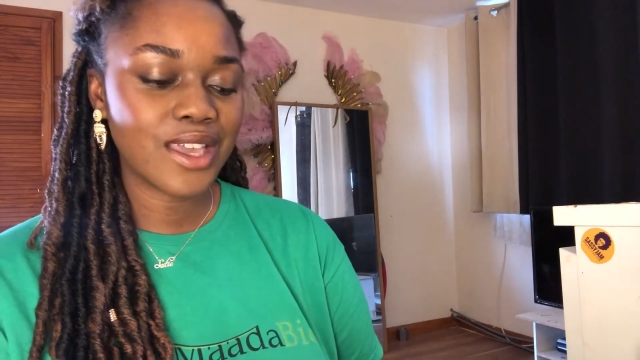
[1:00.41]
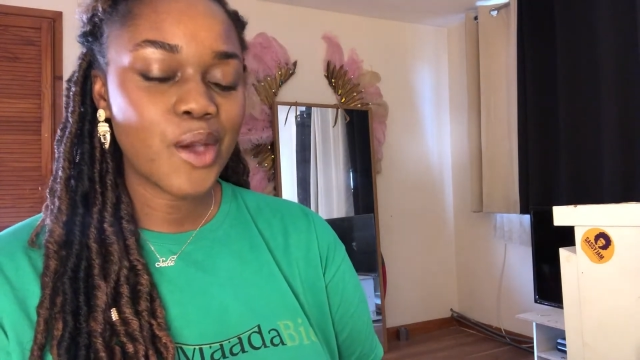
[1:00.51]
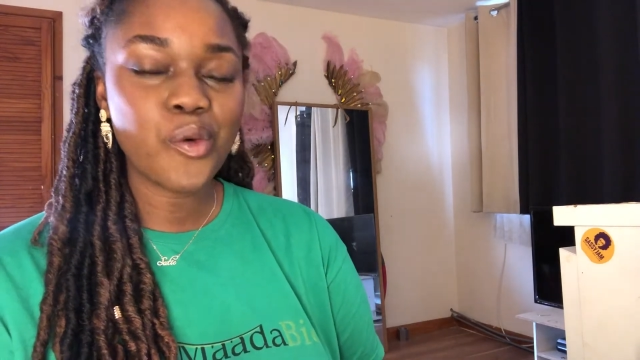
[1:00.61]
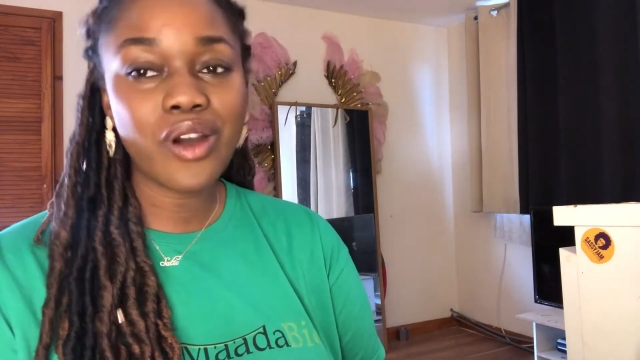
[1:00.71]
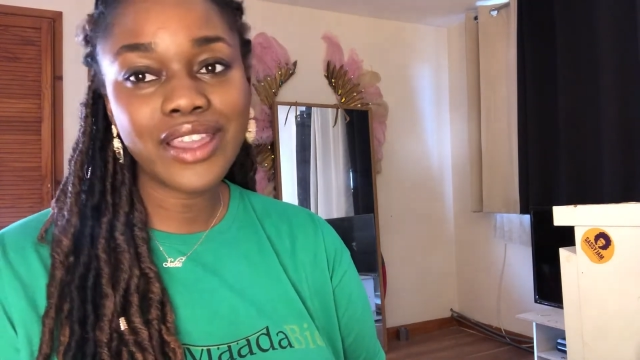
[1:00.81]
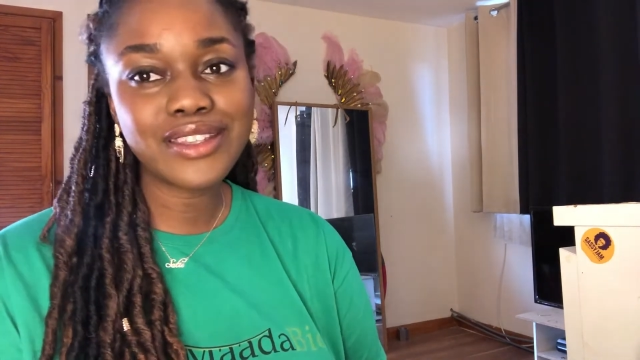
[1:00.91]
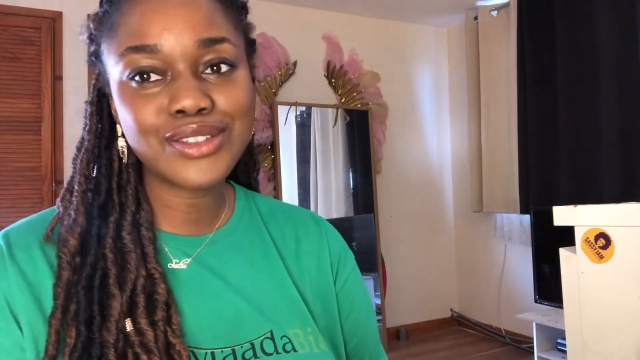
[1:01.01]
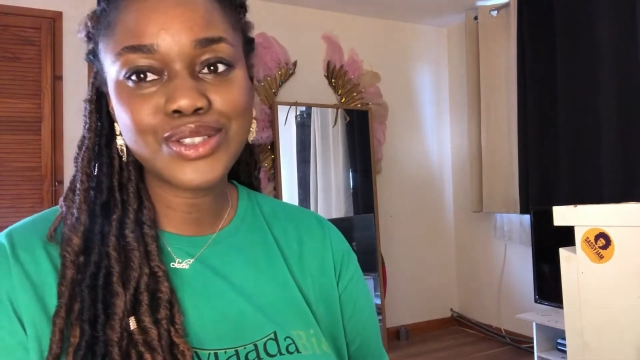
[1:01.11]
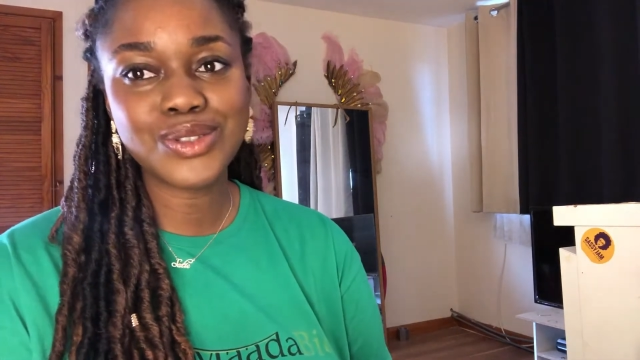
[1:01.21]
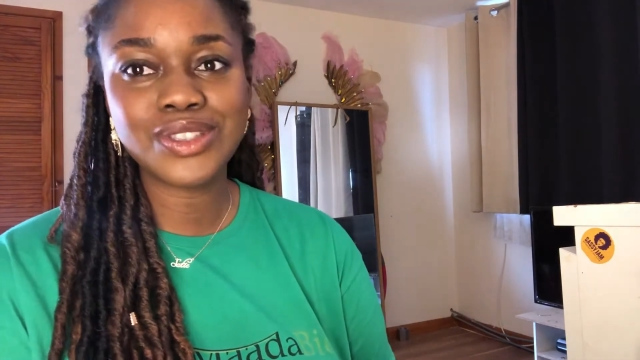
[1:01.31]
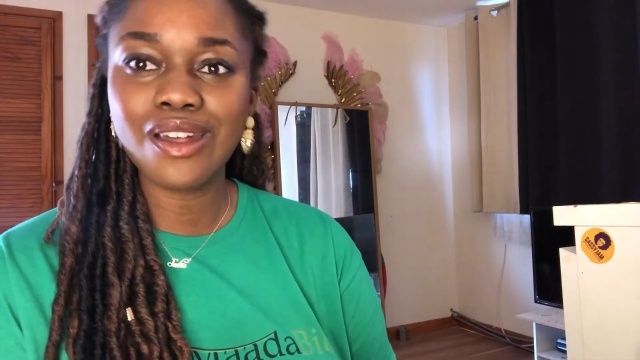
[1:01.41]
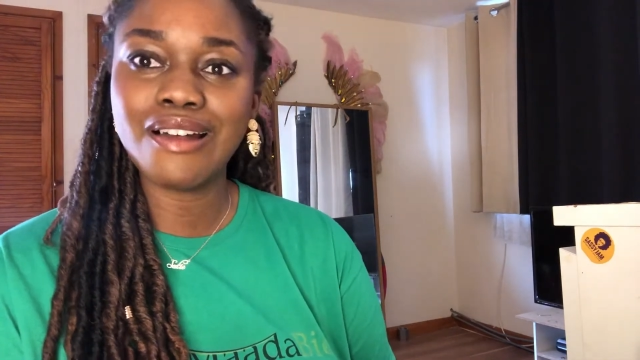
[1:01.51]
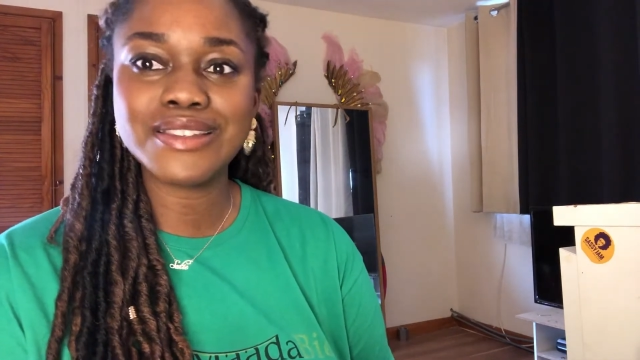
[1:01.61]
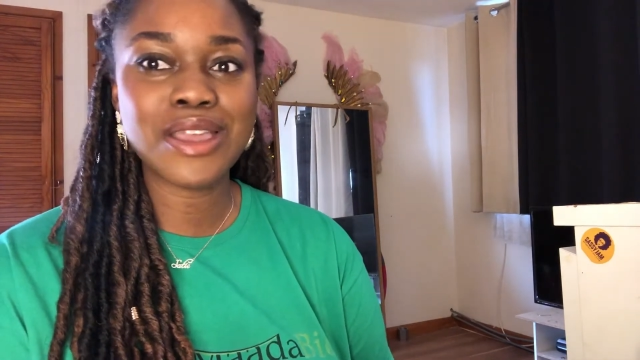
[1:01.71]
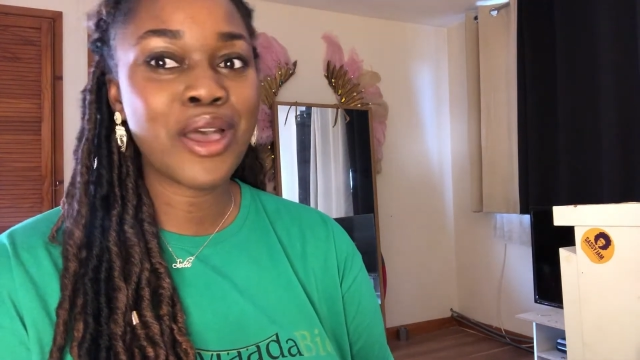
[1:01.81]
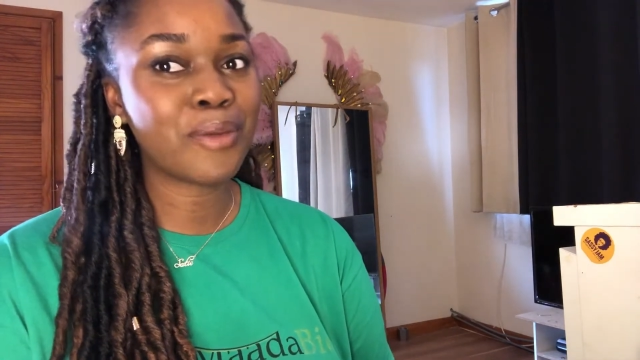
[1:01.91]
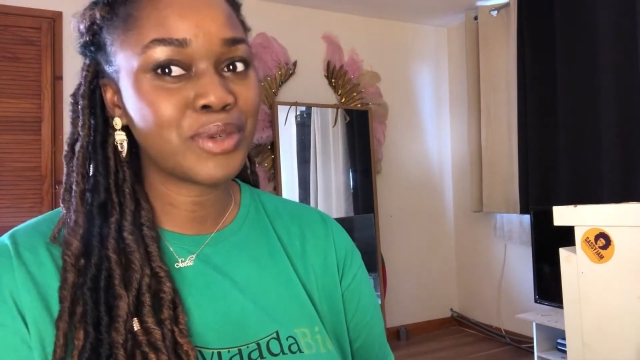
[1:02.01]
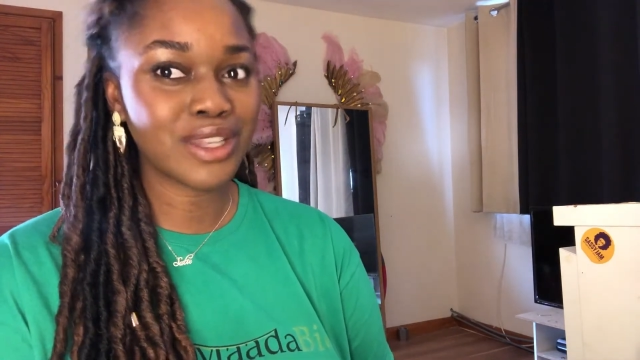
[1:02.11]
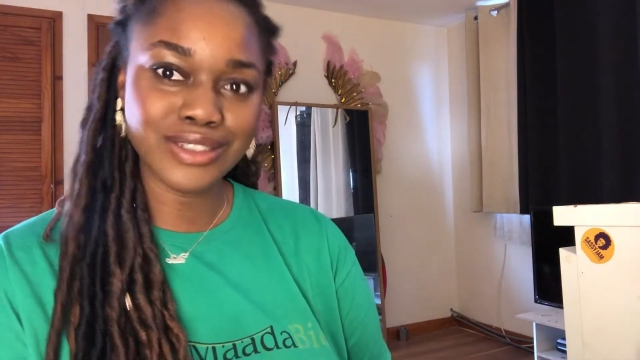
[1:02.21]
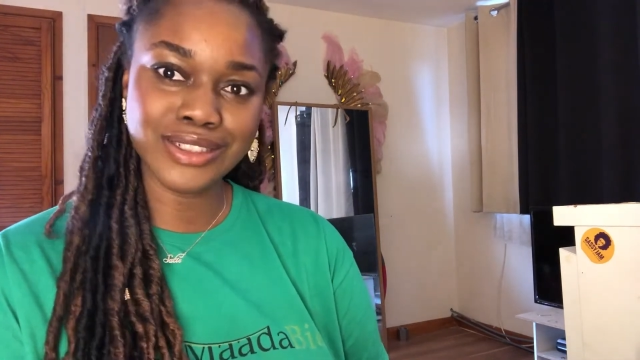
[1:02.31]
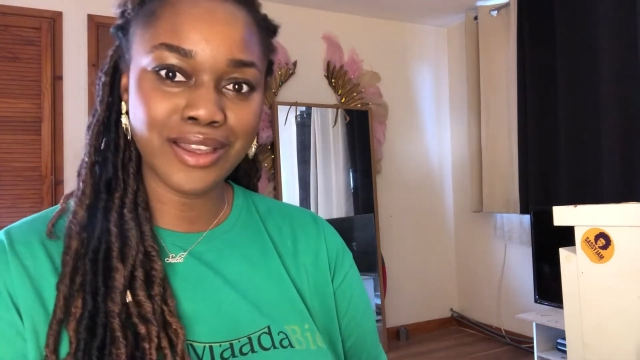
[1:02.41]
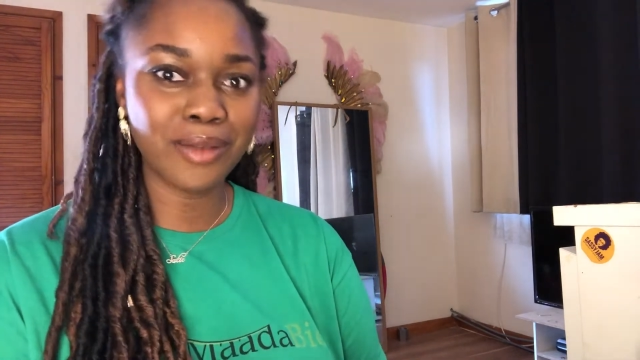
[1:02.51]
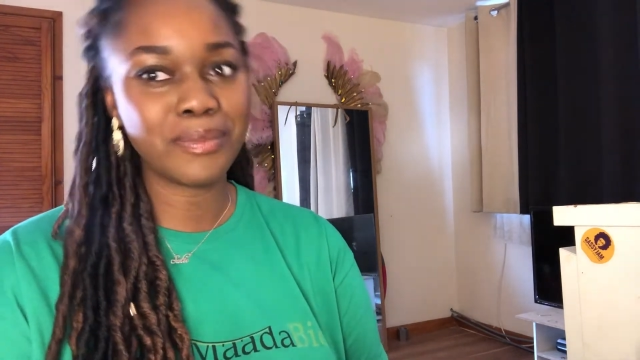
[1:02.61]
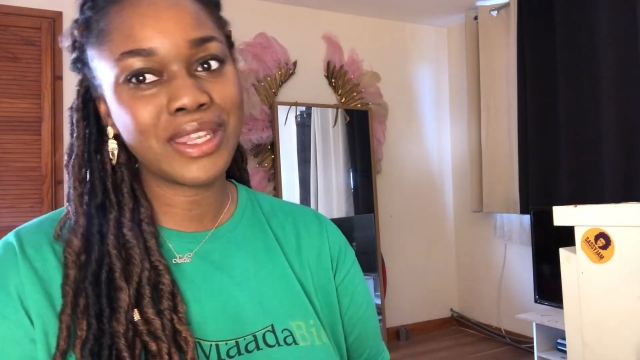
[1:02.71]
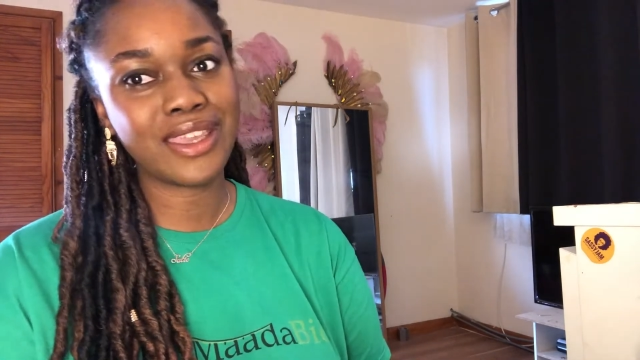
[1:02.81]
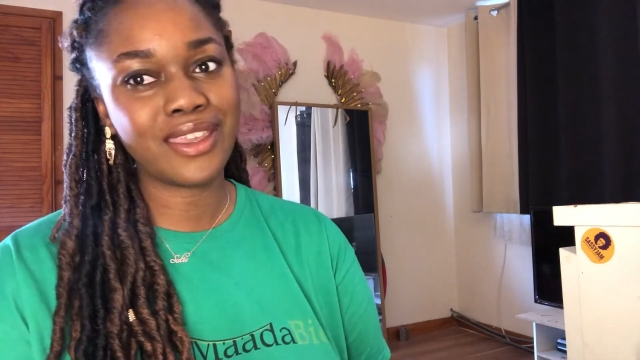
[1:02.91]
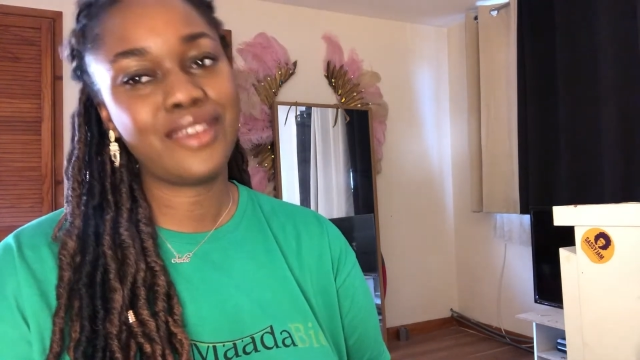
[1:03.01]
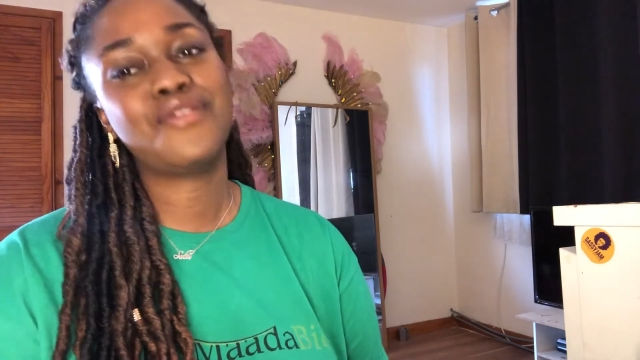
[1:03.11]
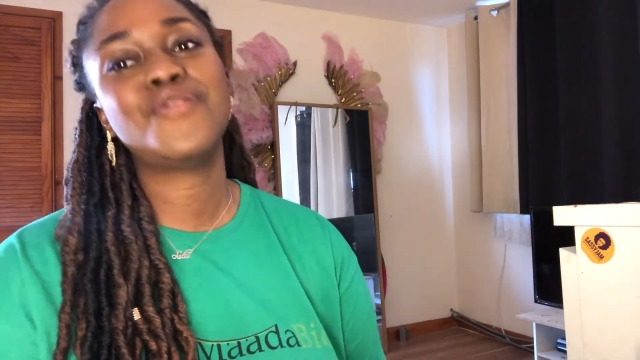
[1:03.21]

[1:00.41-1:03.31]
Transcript: why did you start a production company,